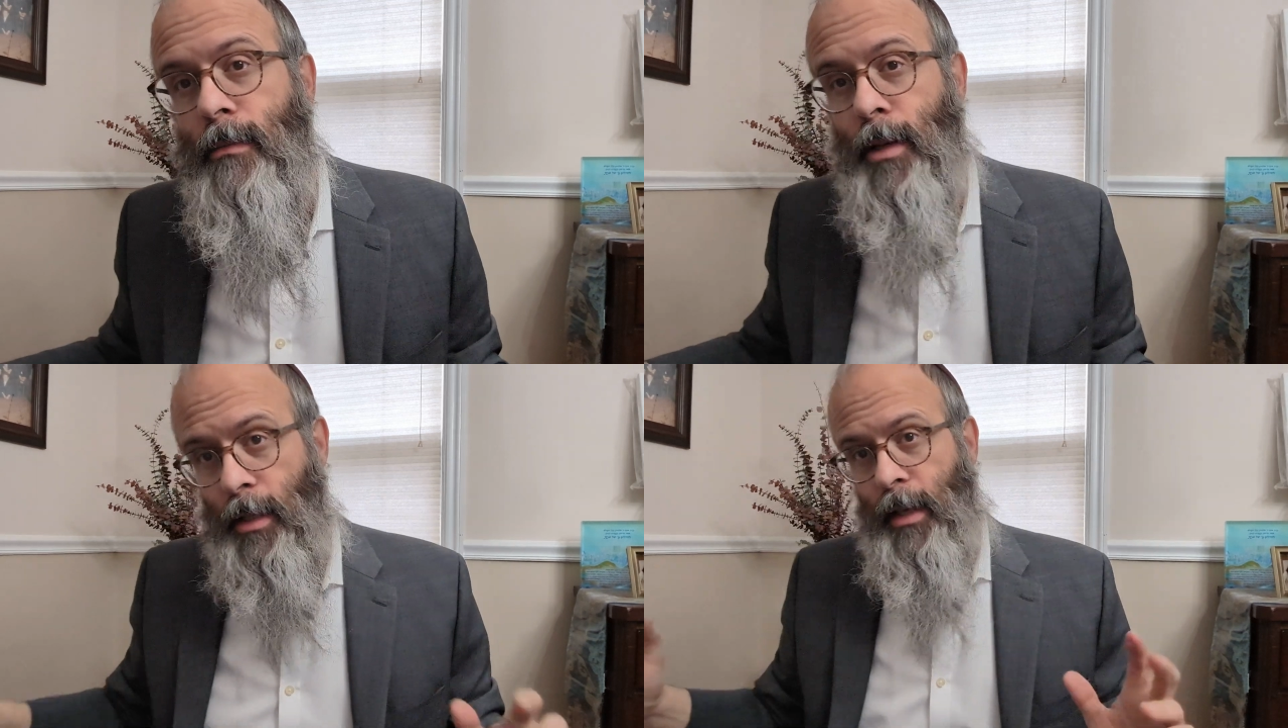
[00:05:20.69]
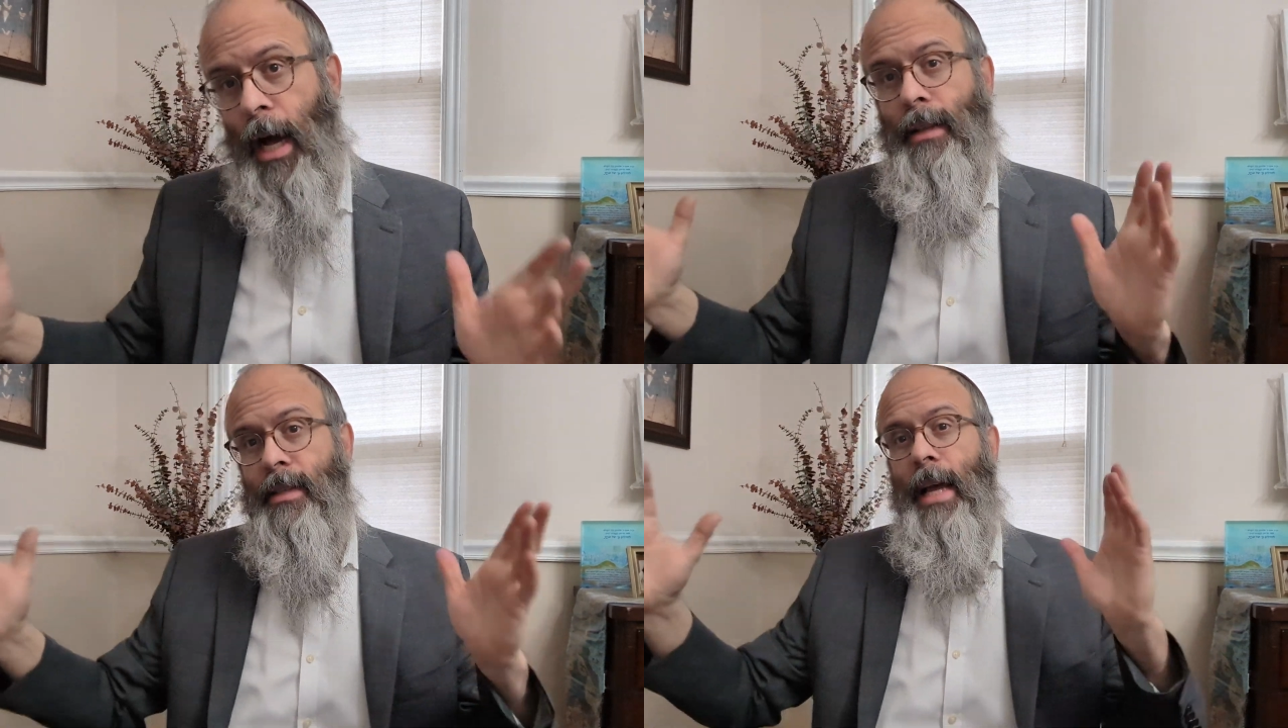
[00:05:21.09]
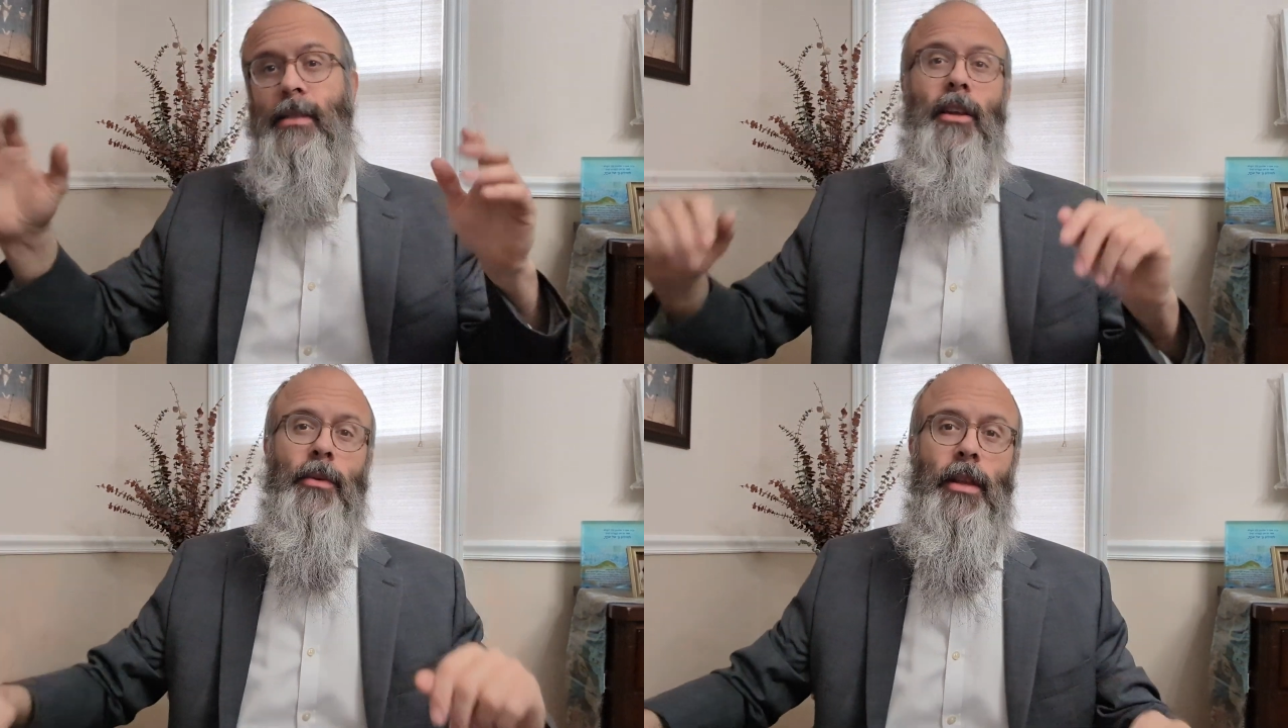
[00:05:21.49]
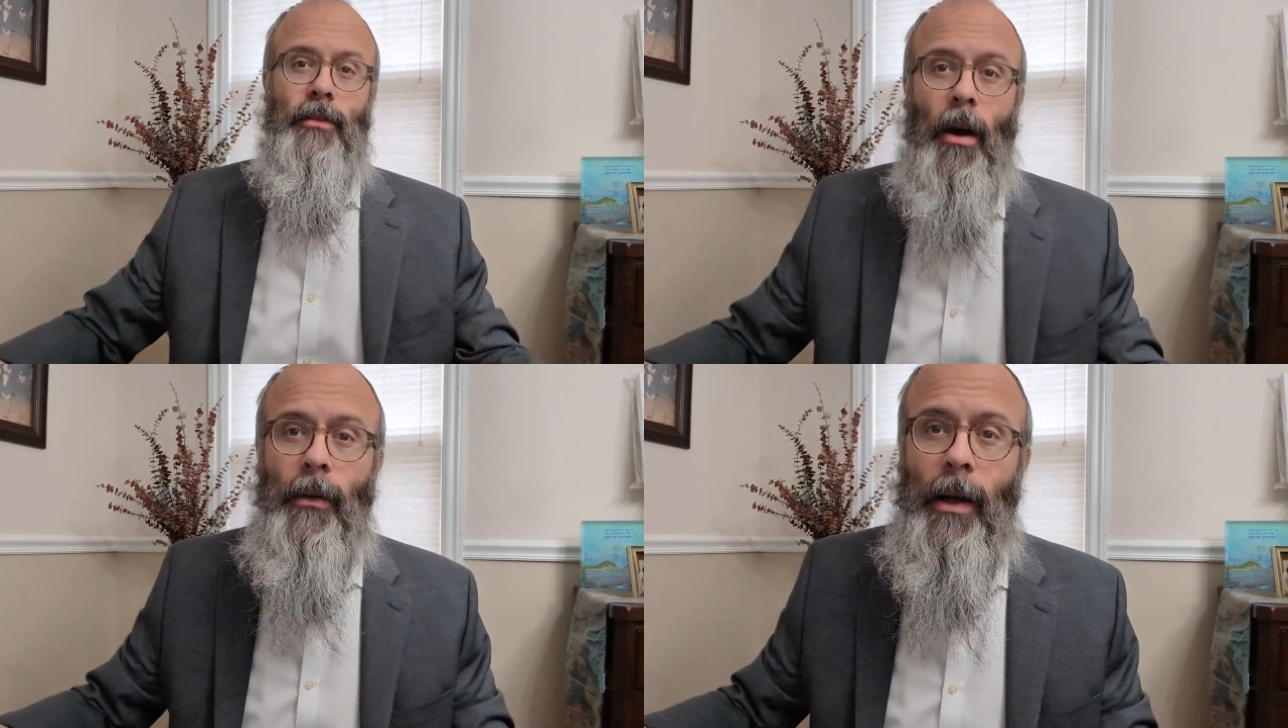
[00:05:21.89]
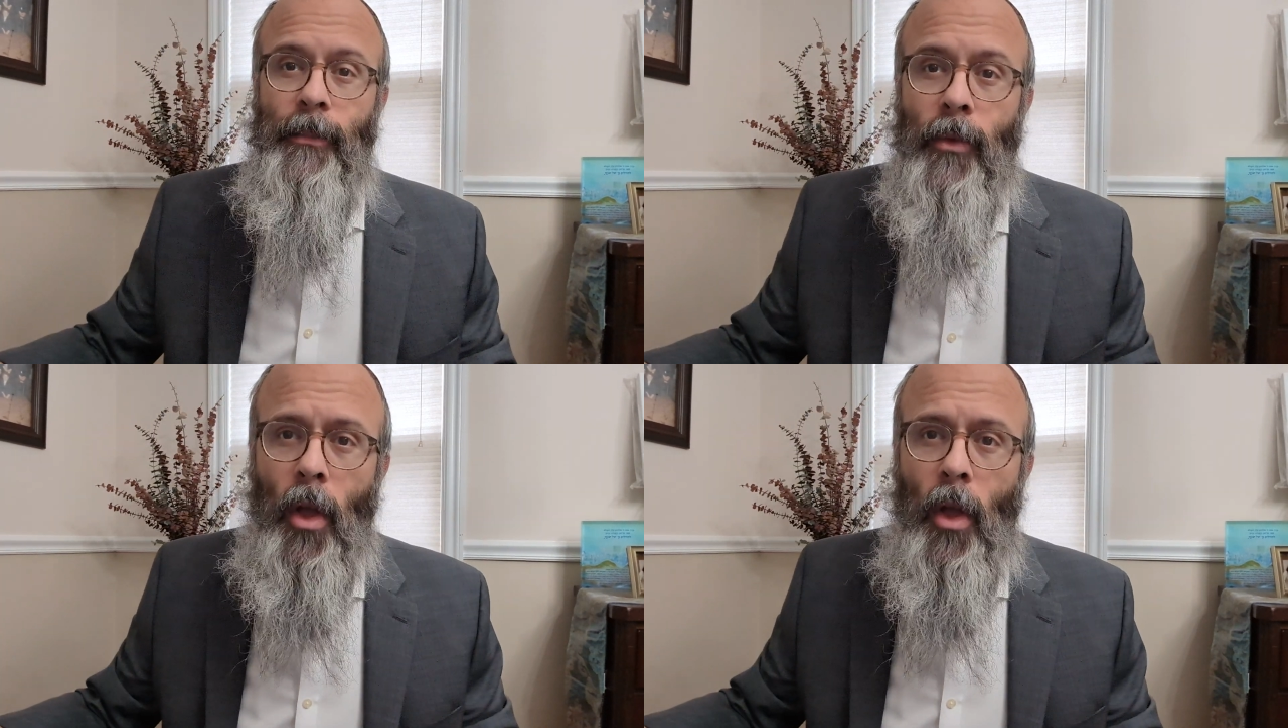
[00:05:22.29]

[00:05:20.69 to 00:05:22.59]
Because God said so in the Torah.